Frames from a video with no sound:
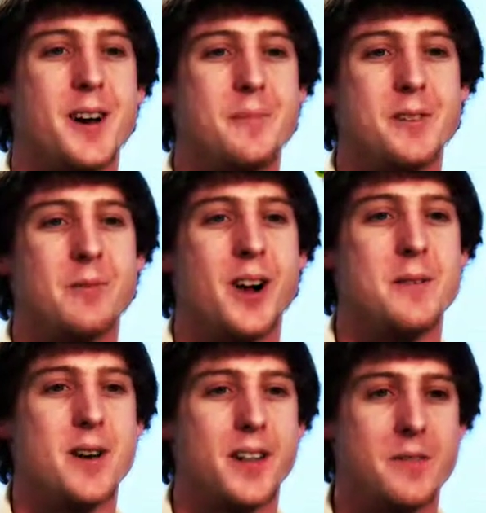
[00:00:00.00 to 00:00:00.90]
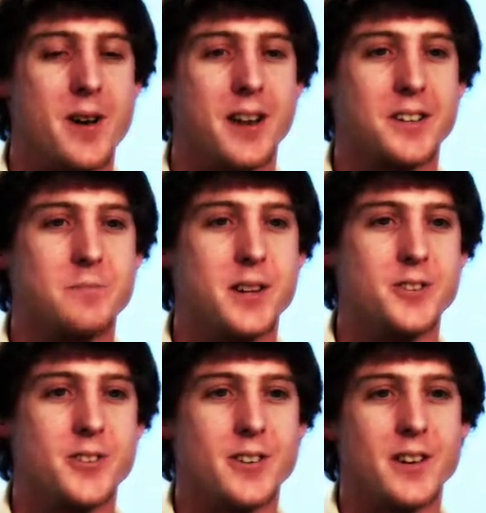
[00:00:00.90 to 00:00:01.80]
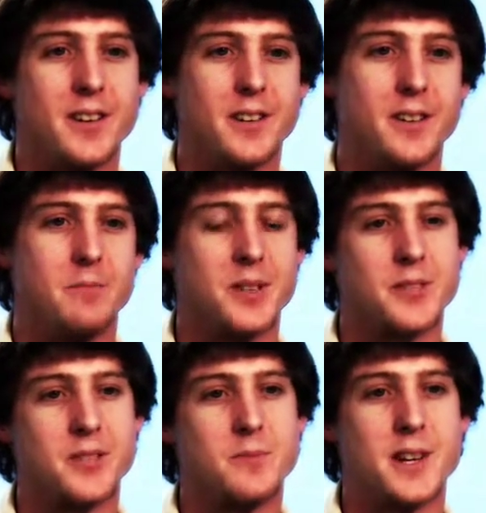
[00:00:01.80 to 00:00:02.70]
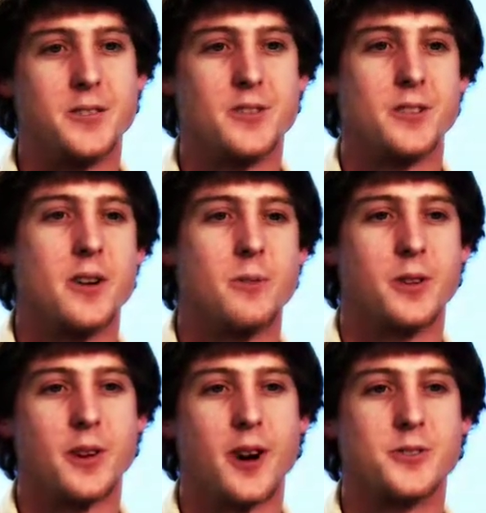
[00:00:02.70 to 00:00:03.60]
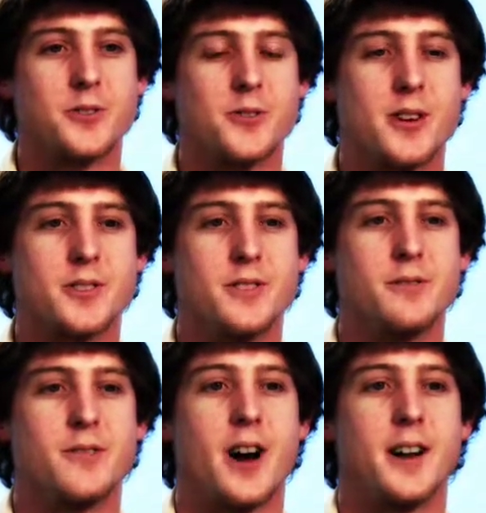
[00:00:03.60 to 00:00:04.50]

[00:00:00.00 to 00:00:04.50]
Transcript: I'm an applied mathematics major and a business major with a concentration in